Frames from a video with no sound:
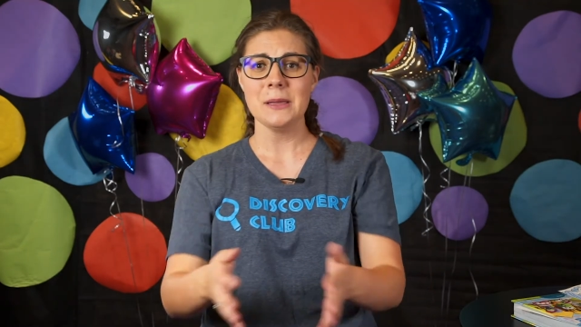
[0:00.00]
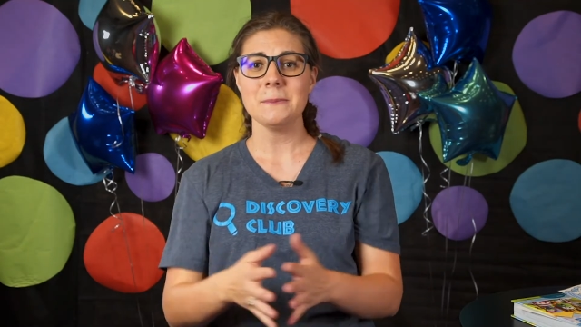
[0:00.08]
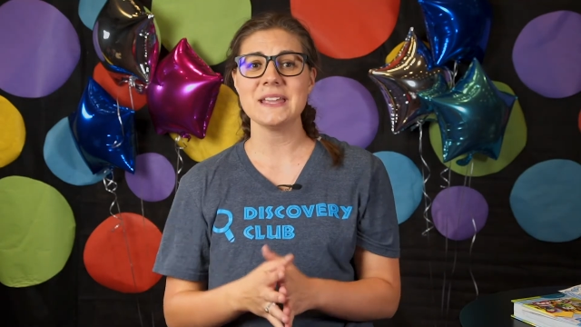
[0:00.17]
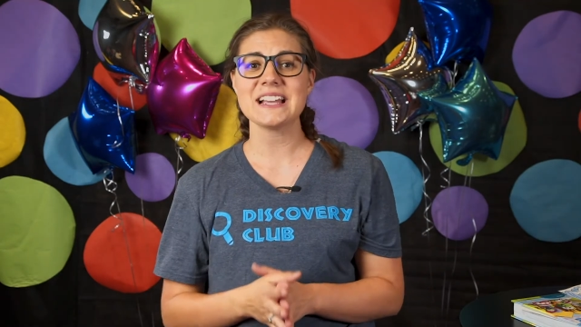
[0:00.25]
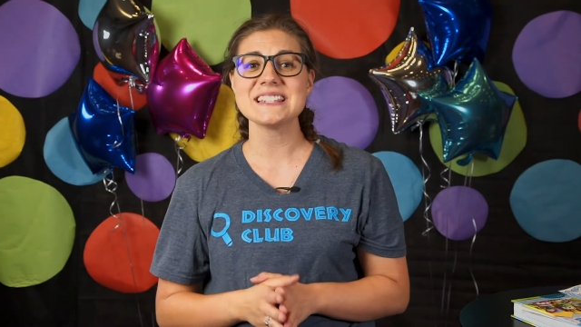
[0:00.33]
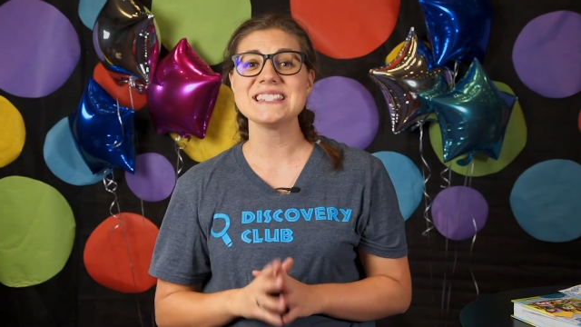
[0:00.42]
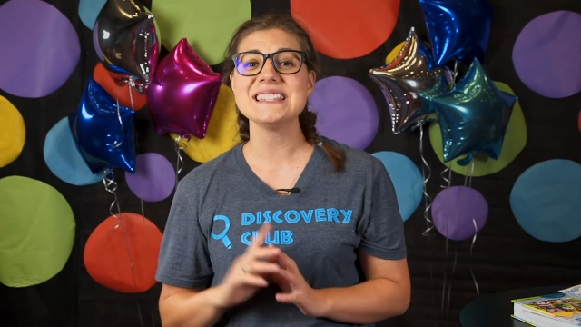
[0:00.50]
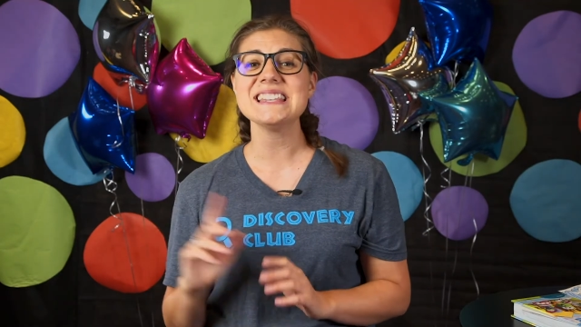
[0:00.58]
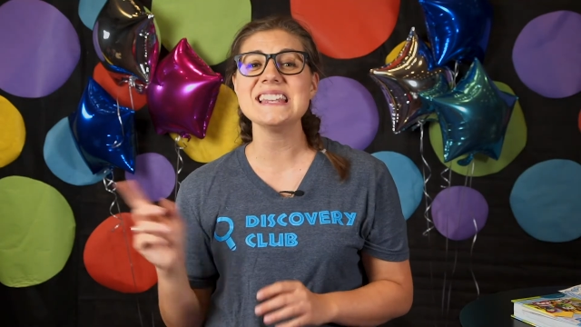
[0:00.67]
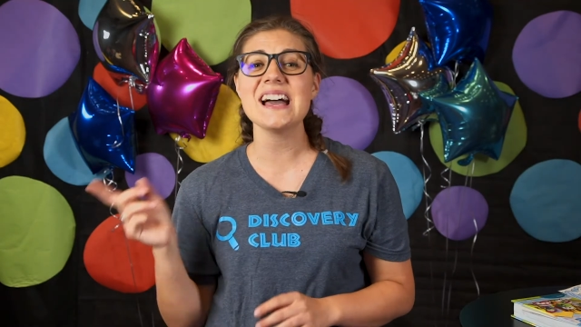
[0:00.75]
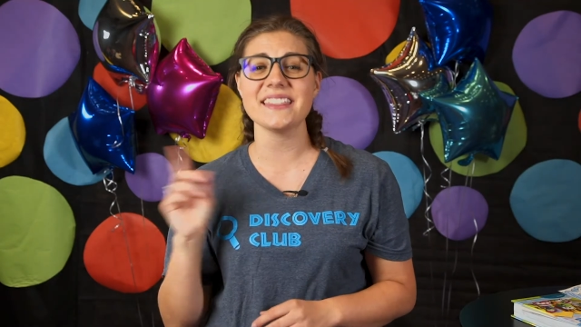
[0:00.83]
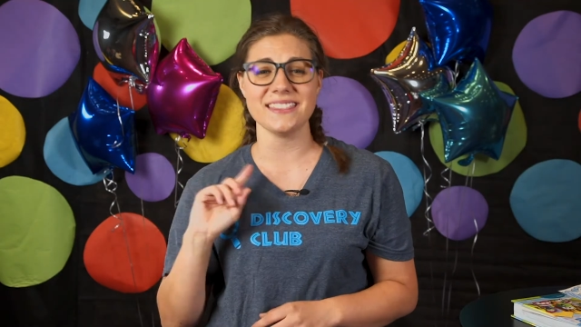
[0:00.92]
because
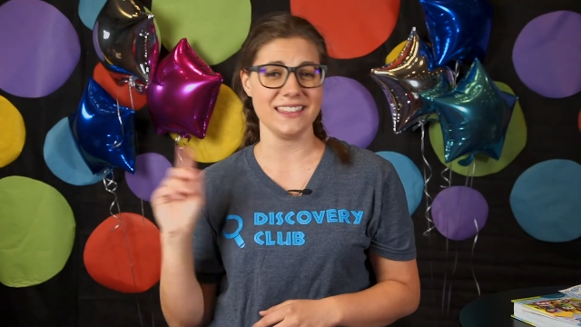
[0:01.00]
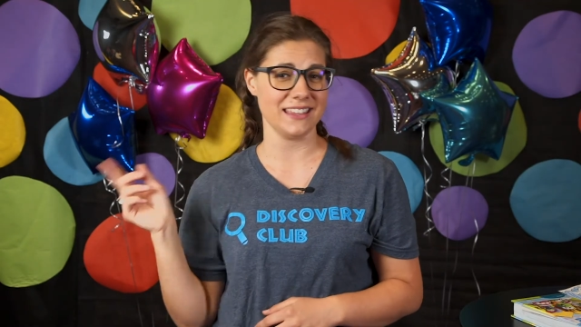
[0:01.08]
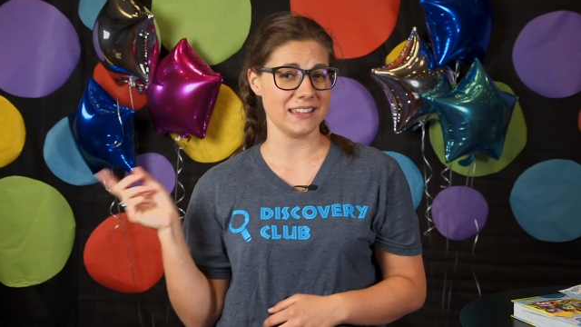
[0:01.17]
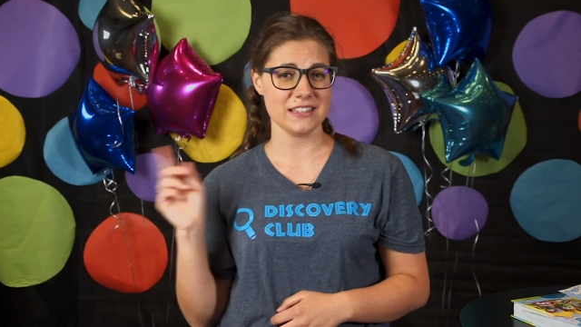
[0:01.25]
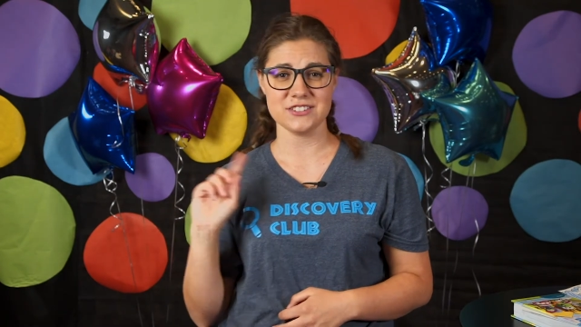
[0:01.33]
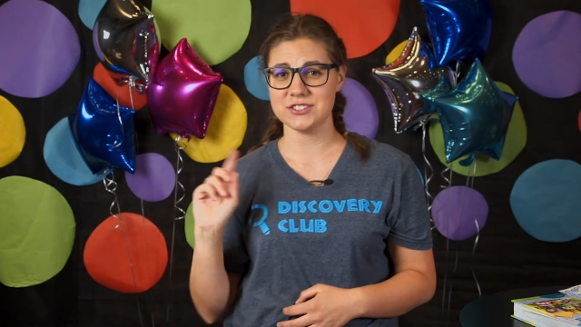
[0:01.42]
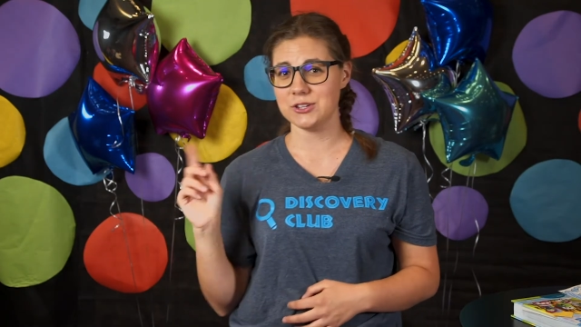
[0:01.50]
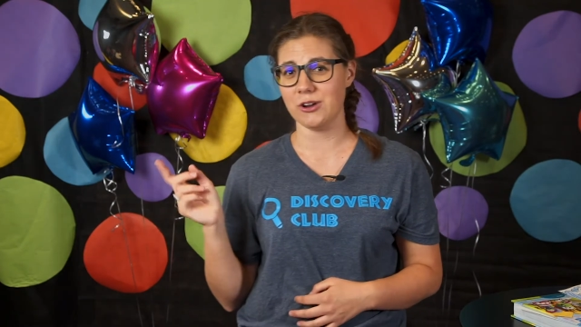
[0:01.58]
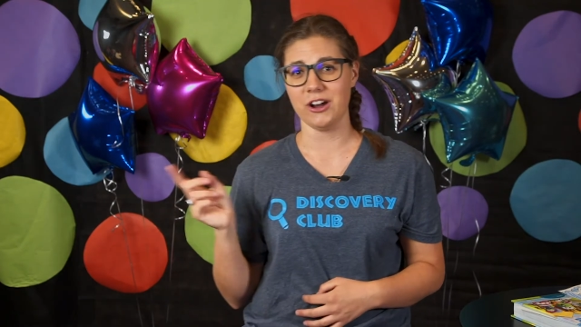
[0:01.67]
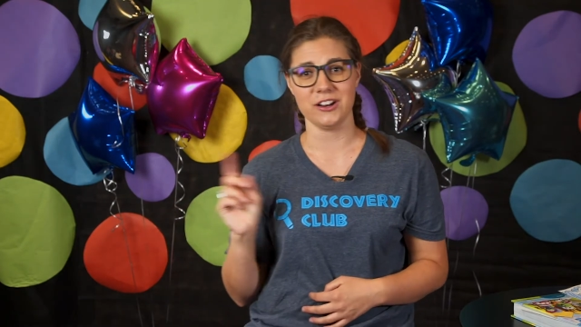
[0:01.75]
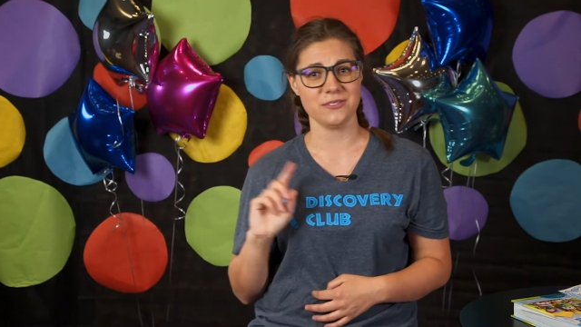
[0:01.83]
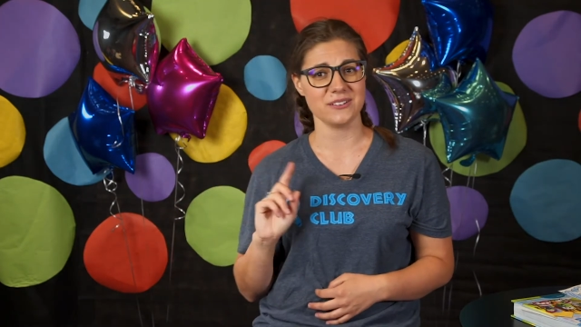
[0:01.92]
nothing is too
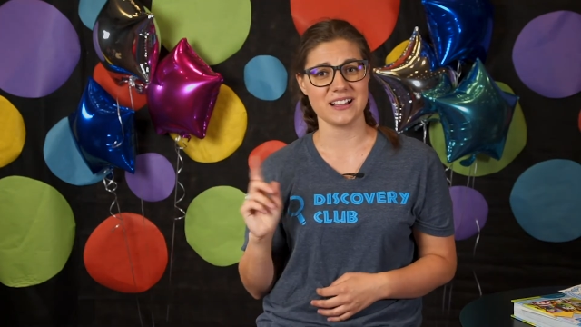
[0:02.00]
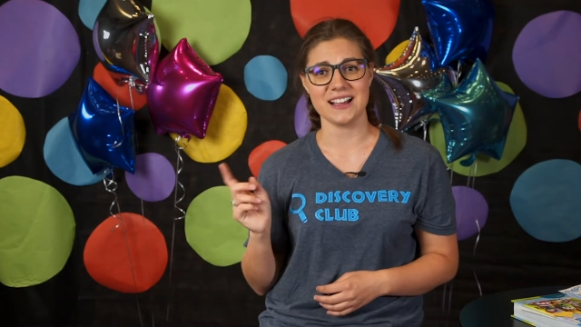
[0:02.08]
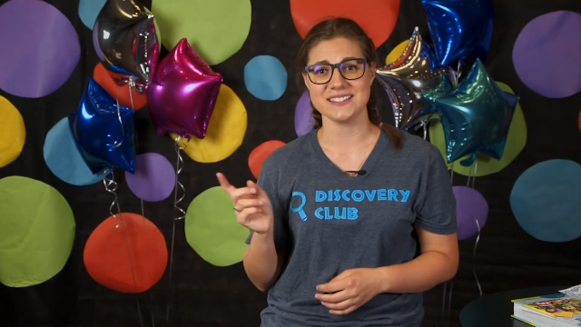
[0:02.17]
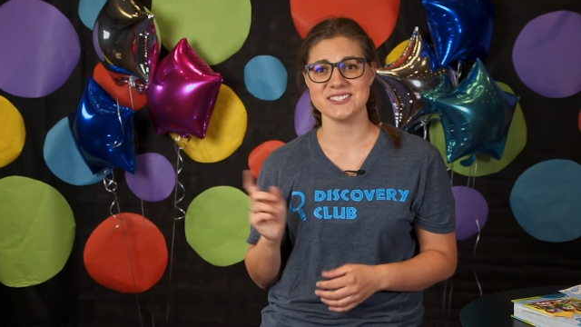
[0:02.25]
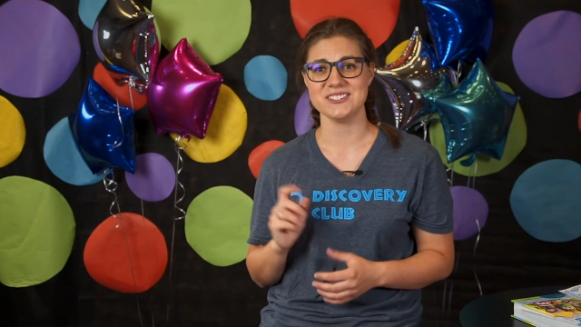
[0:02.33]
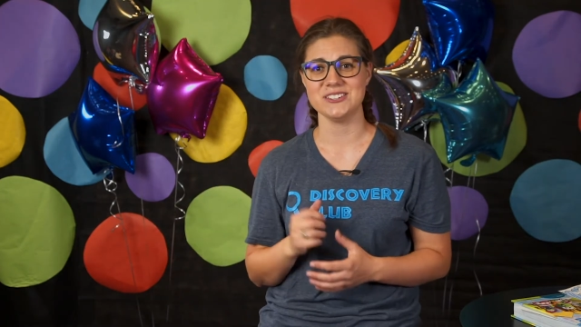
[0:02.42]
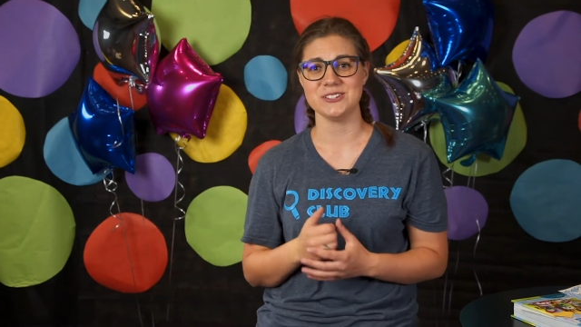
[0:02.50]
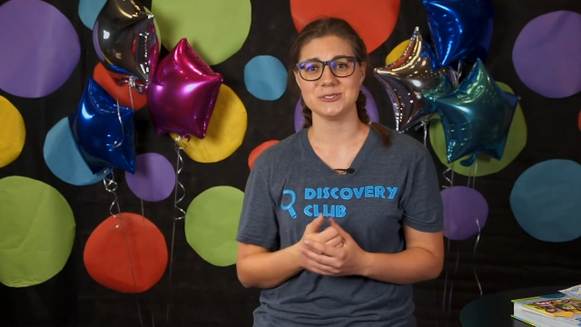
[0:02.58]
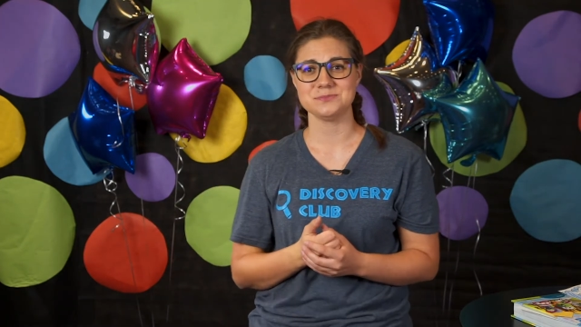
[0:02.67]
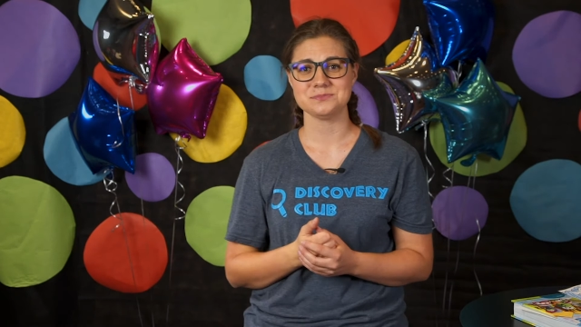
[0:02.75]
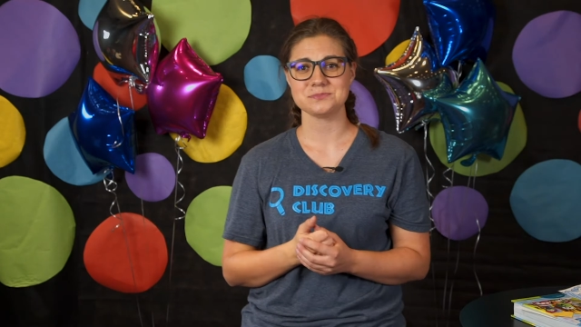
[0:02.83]
hard for God to do.